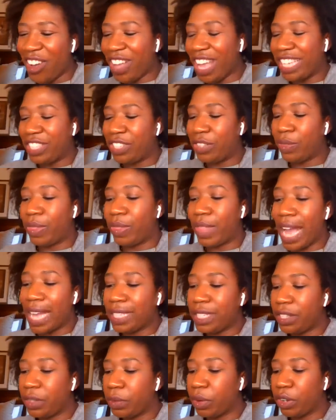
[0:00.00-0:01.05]
Okay, so
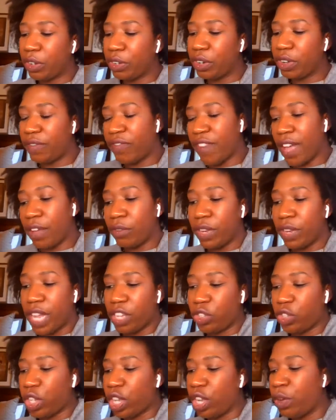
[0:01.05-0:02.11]
that's the world of
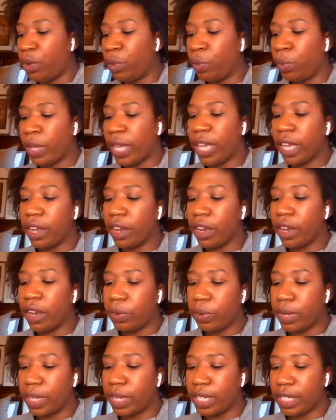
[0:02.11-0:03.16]
foundation. We are
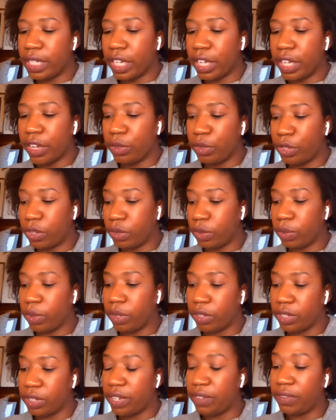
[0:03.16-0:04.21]
going to go to the
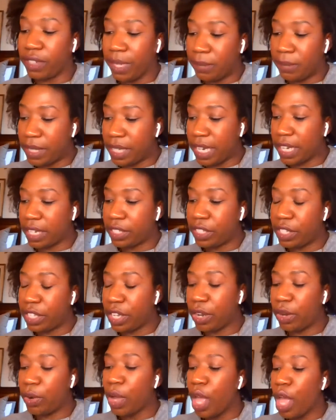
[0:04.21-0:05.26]
world of lipstick.
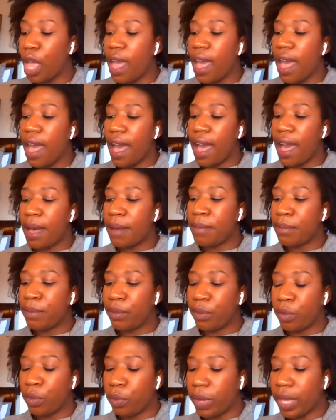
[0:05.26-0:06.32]
So
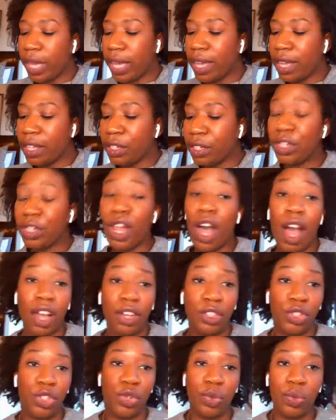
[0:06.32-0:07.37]
um, we
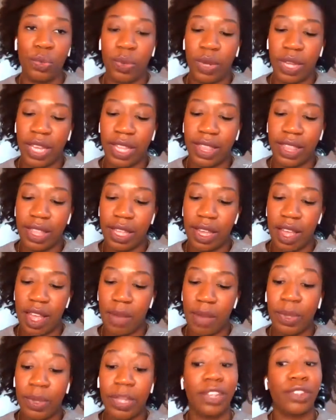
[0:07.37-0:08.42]
launched with,
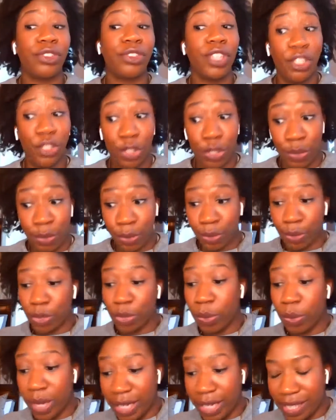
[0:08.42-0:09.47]
we launched into
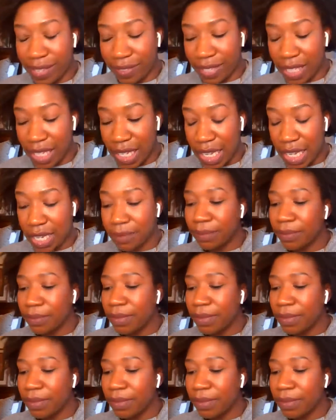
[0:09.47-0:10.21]
2017